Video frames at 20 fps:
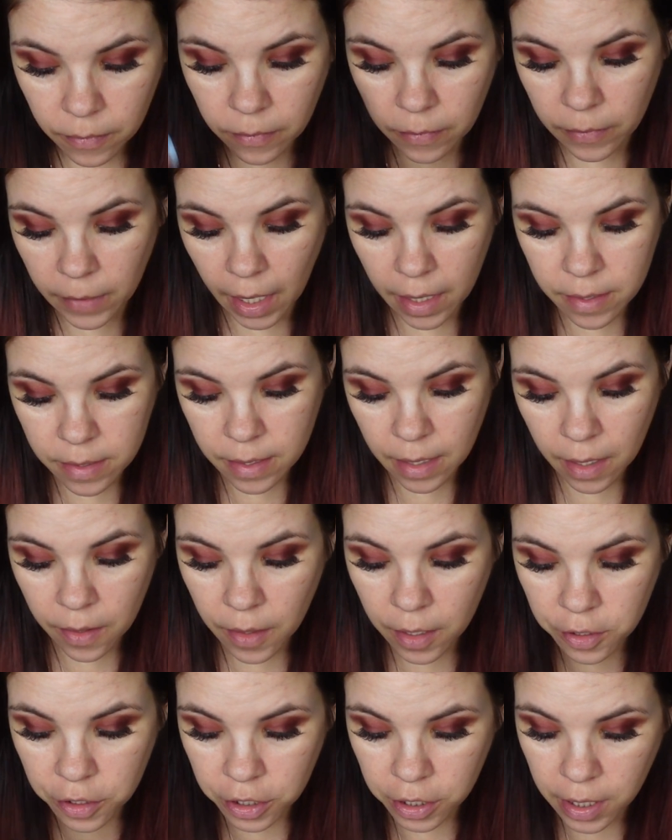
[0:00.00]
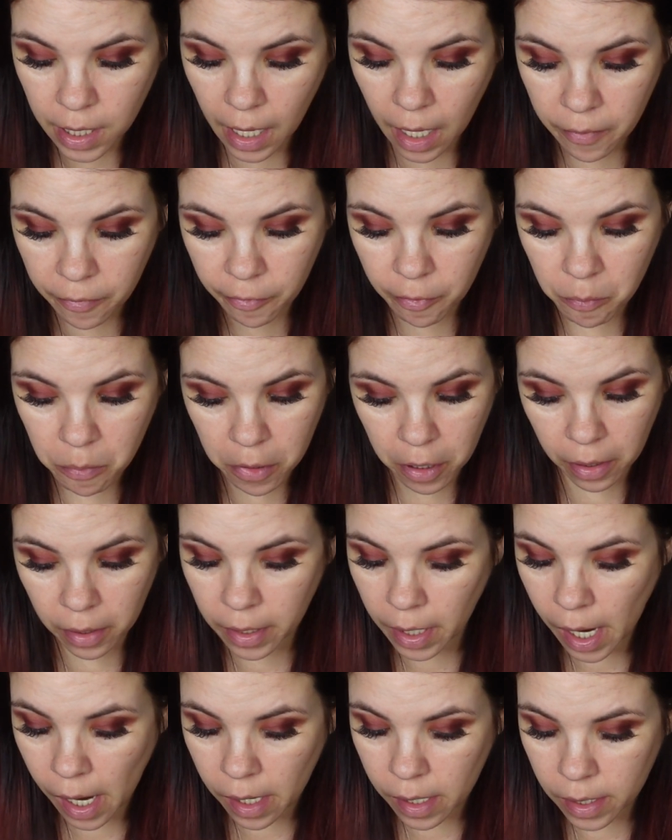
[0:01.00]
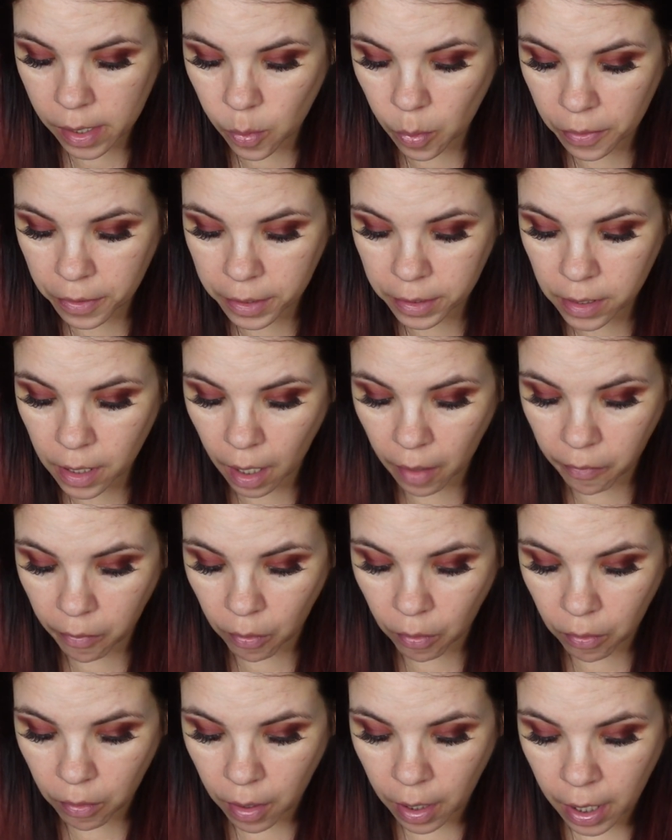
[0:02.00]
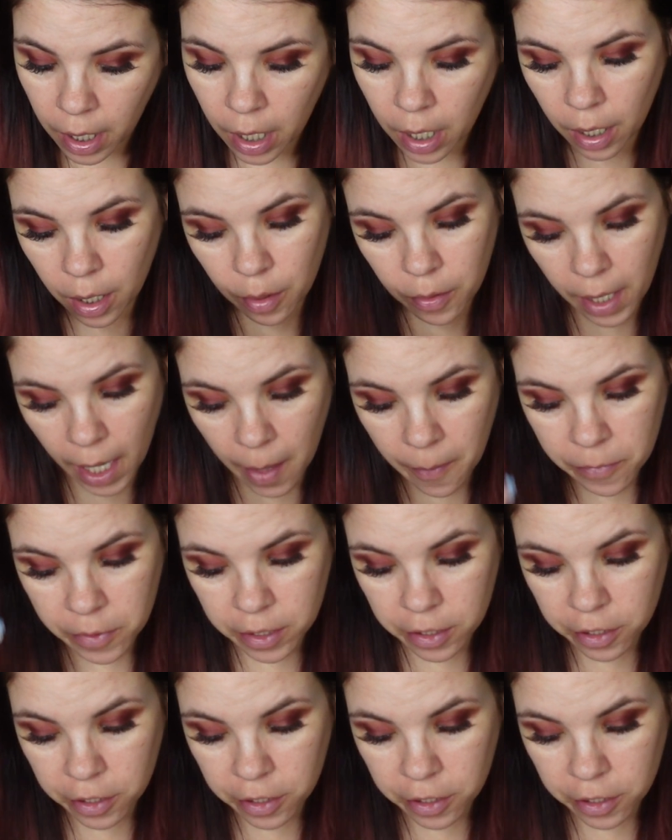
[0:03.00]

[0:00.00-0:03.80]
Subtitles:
they said that she had familiarity with the devil who came in the